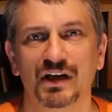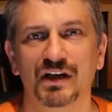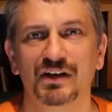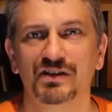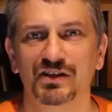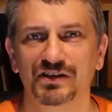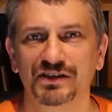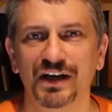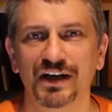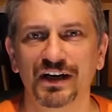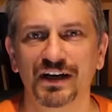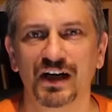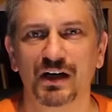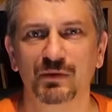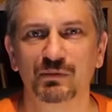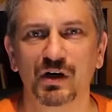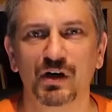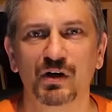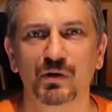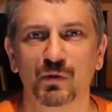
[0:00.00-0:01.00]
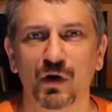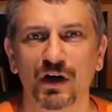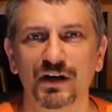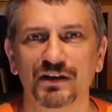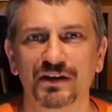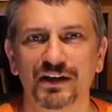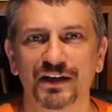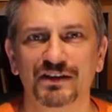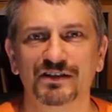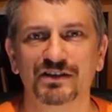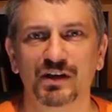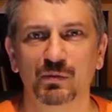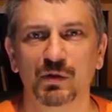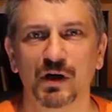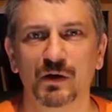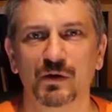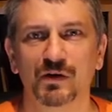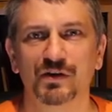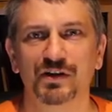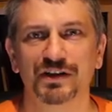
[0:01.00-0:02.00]
To set it up, right-click
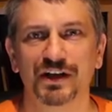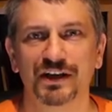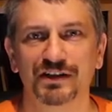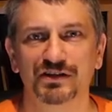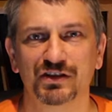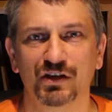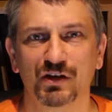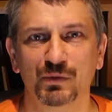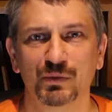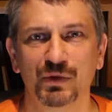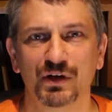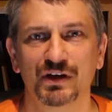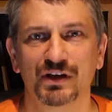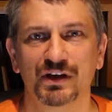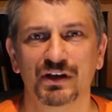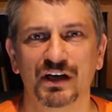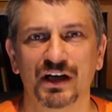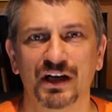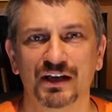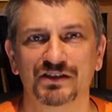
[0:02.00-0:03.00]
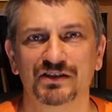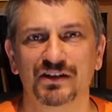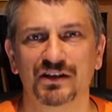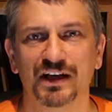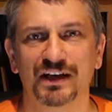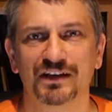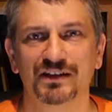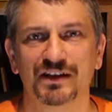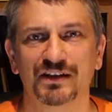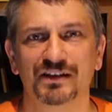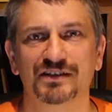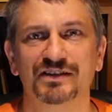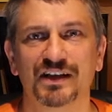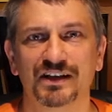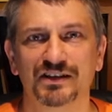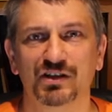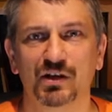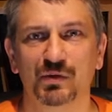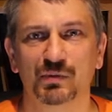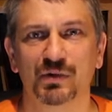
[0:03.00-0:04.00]
somewhere on the desktop and select
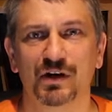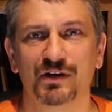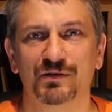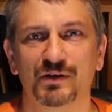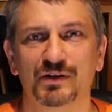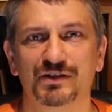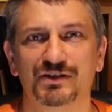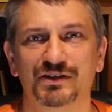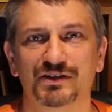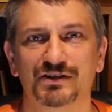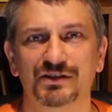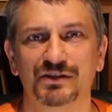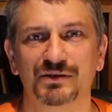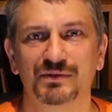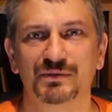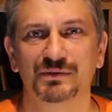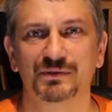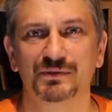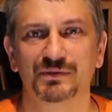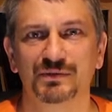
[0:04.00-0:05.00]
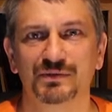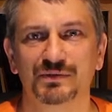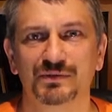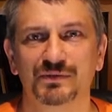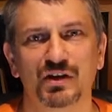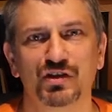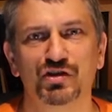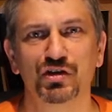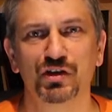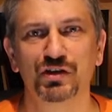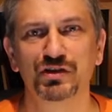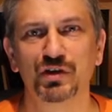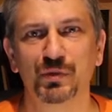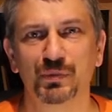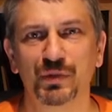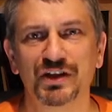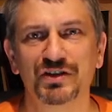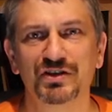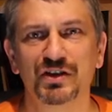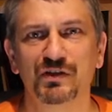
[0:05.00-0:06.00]
Desktop Preferences. Choose your
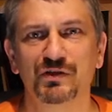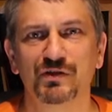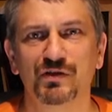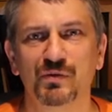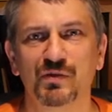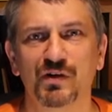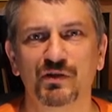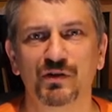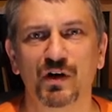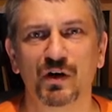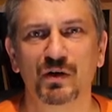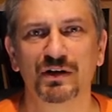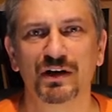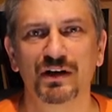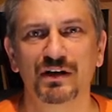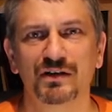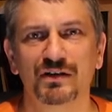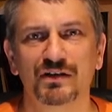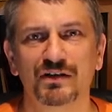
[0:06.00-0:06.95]
picture from the folder